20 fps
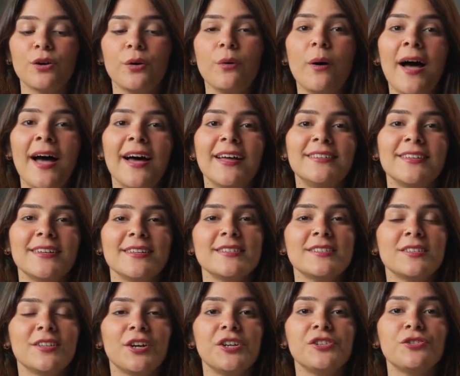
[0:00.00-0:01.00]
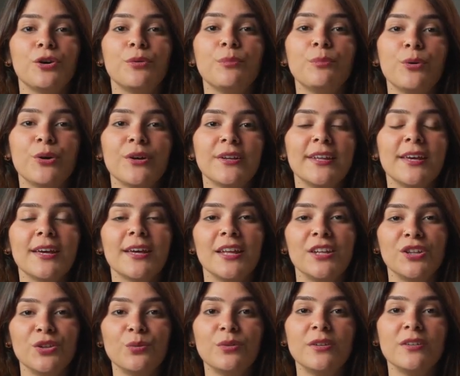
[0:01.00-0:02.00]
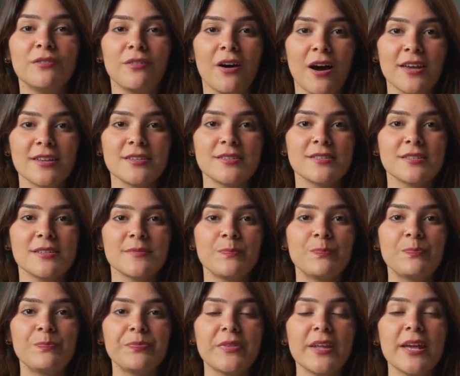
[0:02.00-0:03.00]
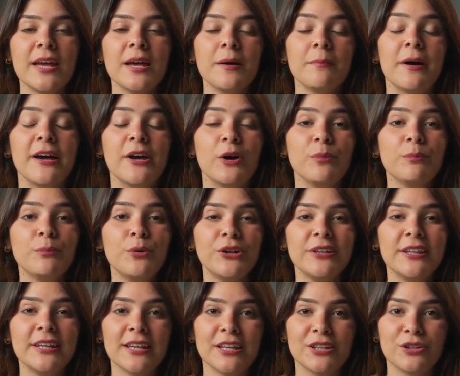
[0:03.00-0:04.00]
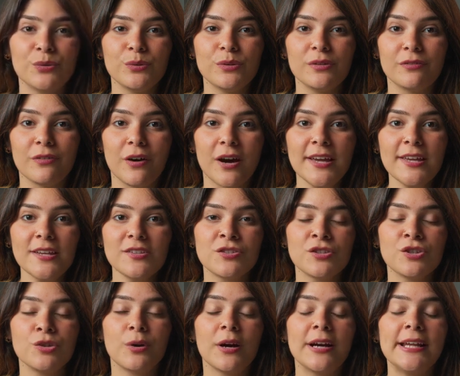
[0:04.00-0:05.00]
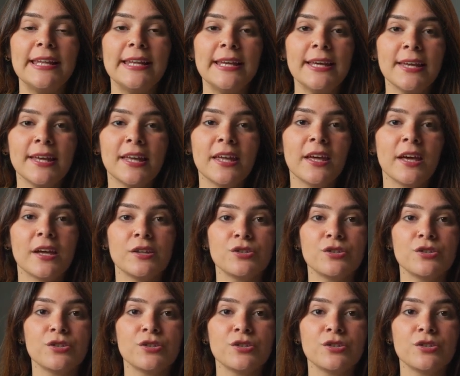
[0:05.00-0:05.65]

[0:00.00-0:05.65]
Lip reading: go ahead and start onboarding a new device. By onboarding a new device, you are linking